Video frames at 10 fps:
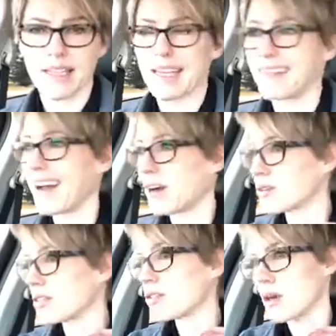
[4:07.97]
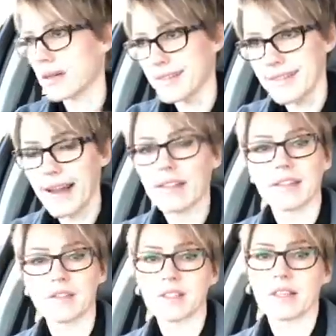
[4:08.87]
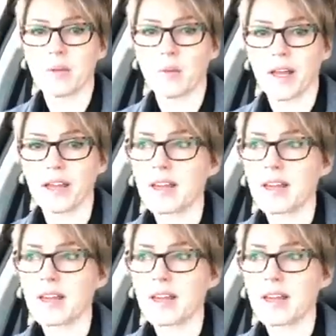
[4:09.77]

And houses are exactly the same way.